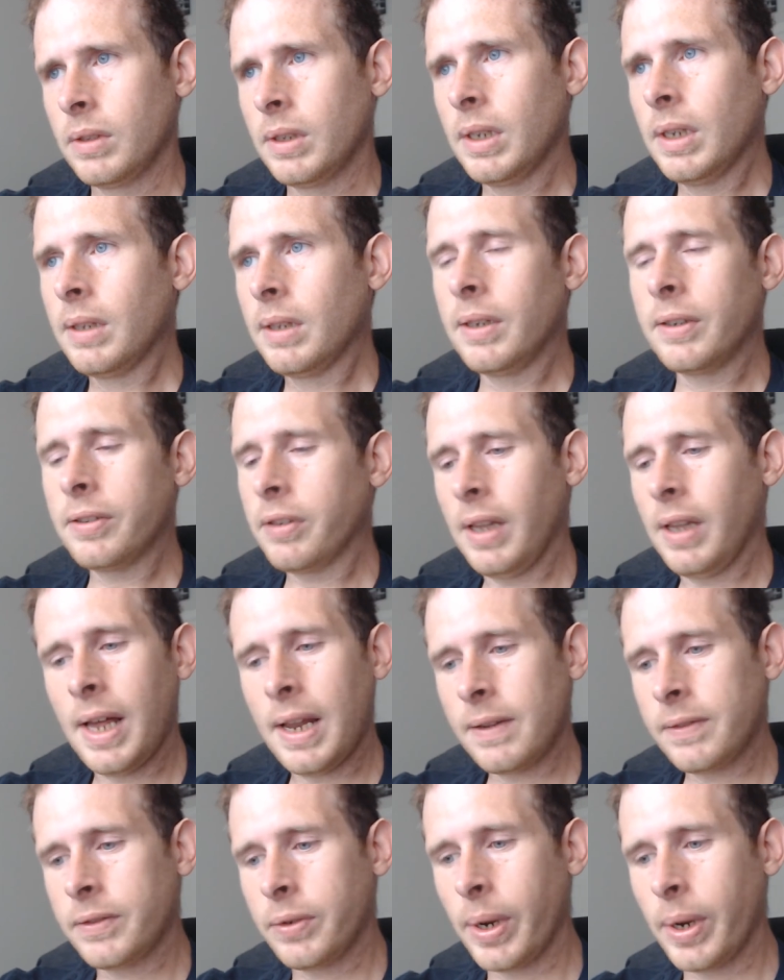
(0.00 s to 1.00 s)
There's a
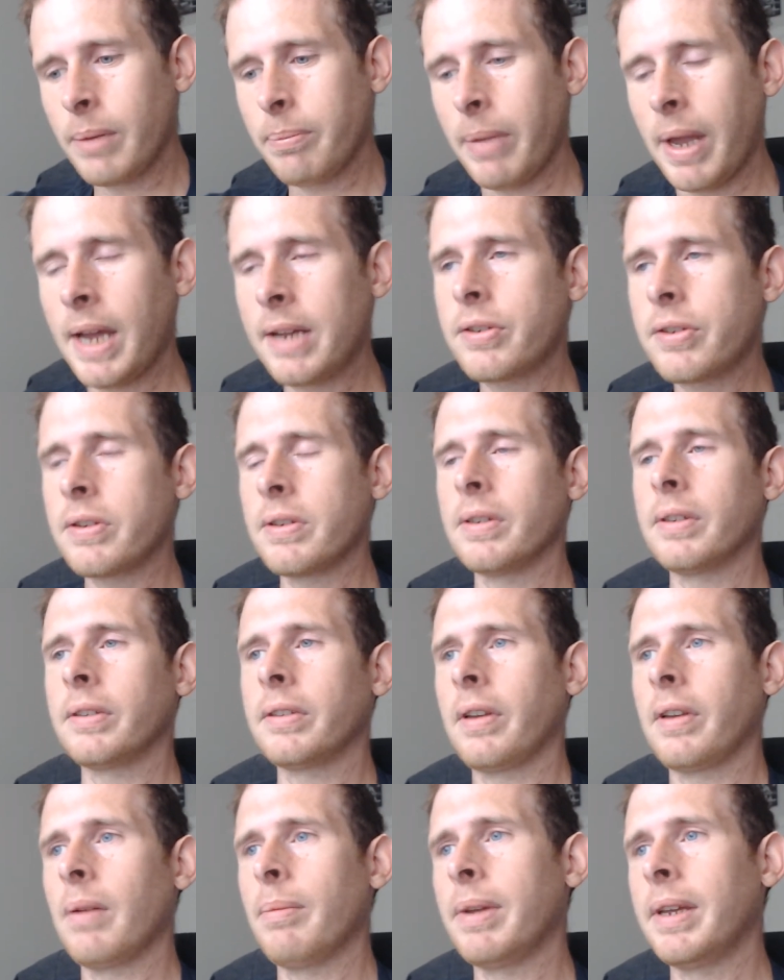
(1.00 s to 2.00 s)
lot of great
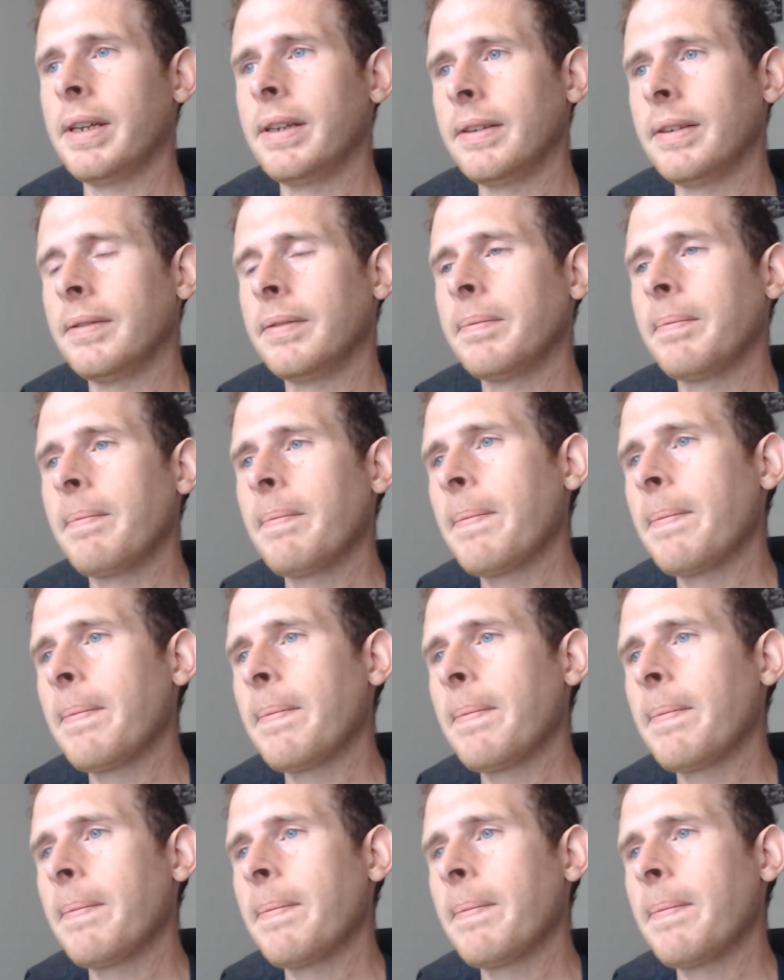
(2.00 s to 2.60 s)
matches. I mean,